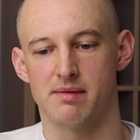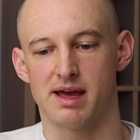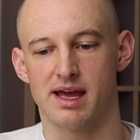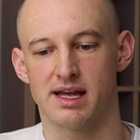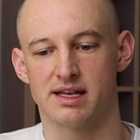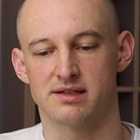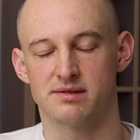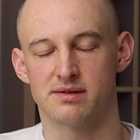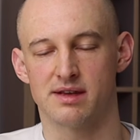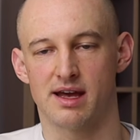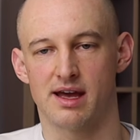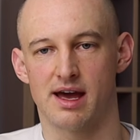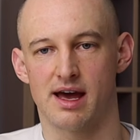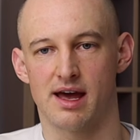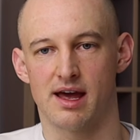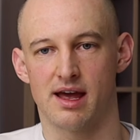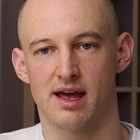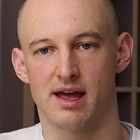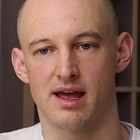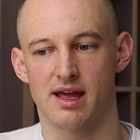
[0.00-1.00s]
it's
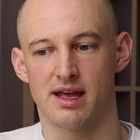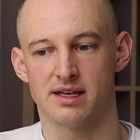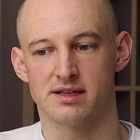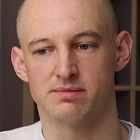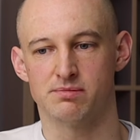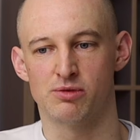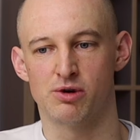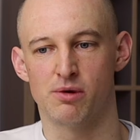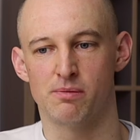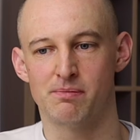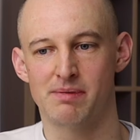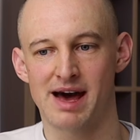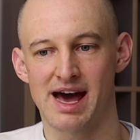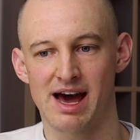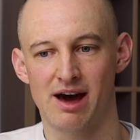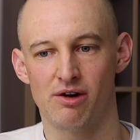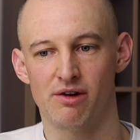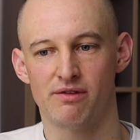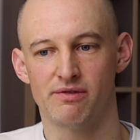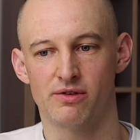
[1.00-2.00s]
more
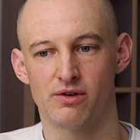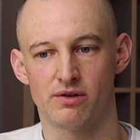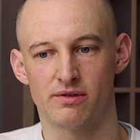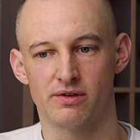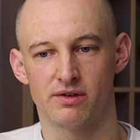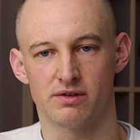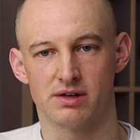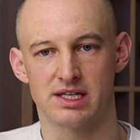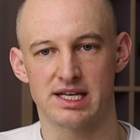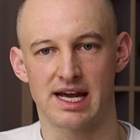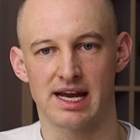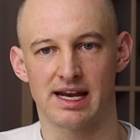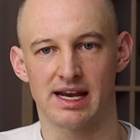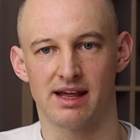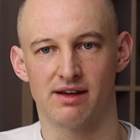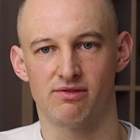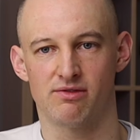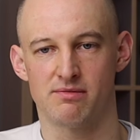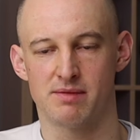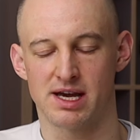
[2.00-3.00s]
powerful for retaining
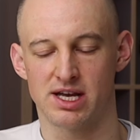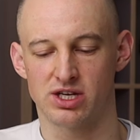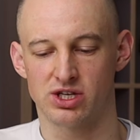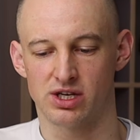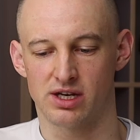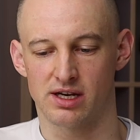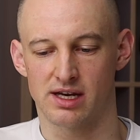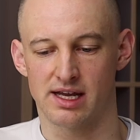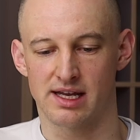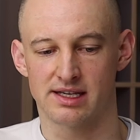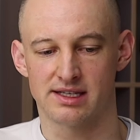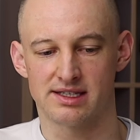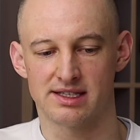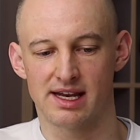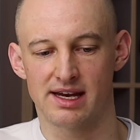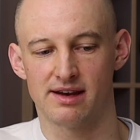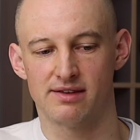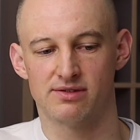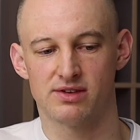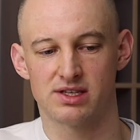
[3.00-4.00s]
information
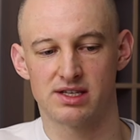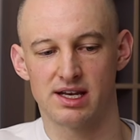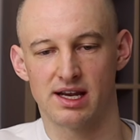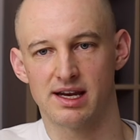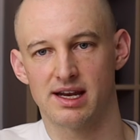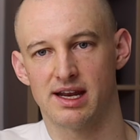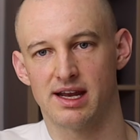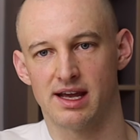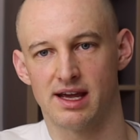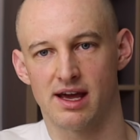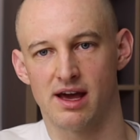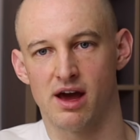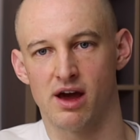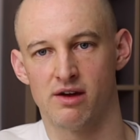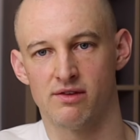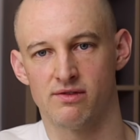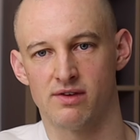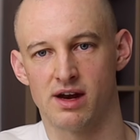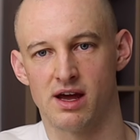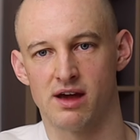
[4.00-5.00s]
instead of studying it
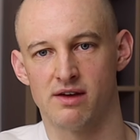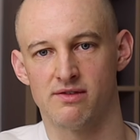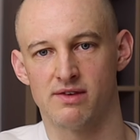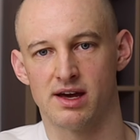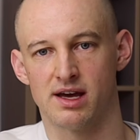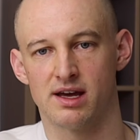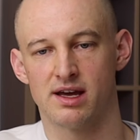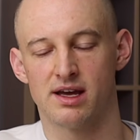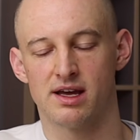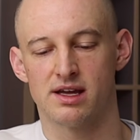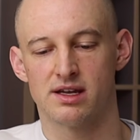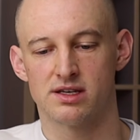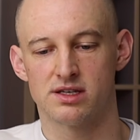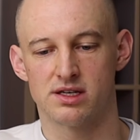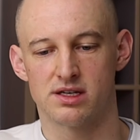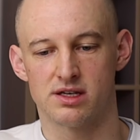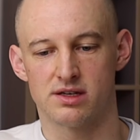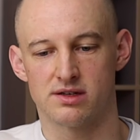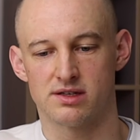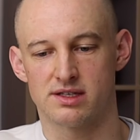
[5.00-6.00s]
over and over, to
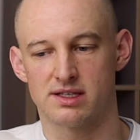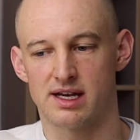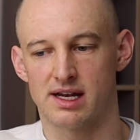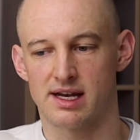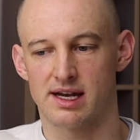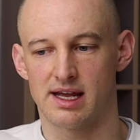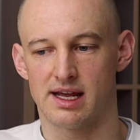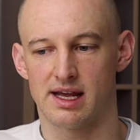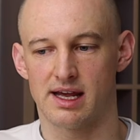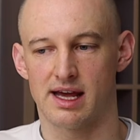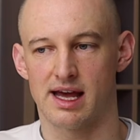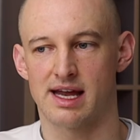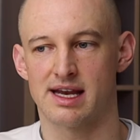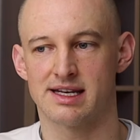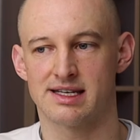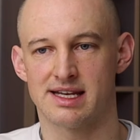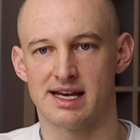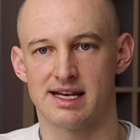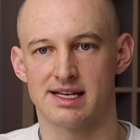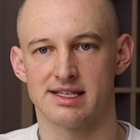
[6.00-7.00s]
do studying
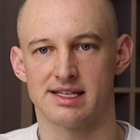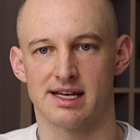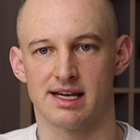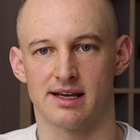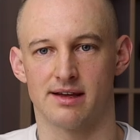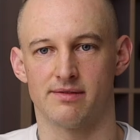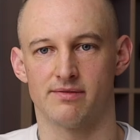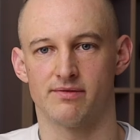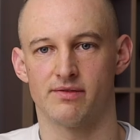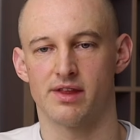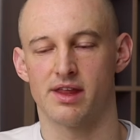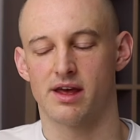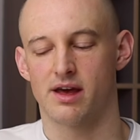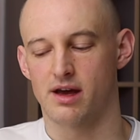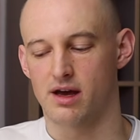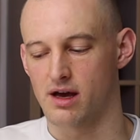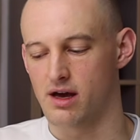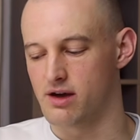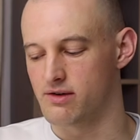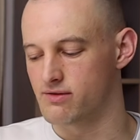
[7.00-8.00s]
and testing
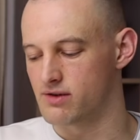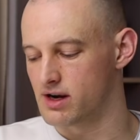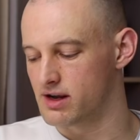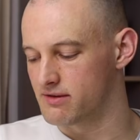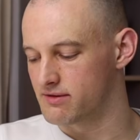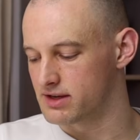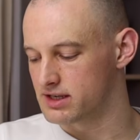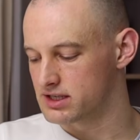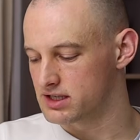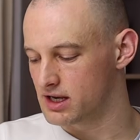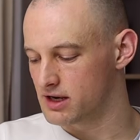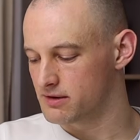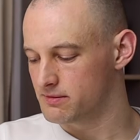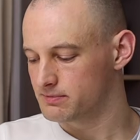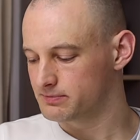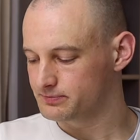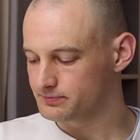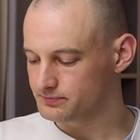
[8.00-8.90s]
over and over. So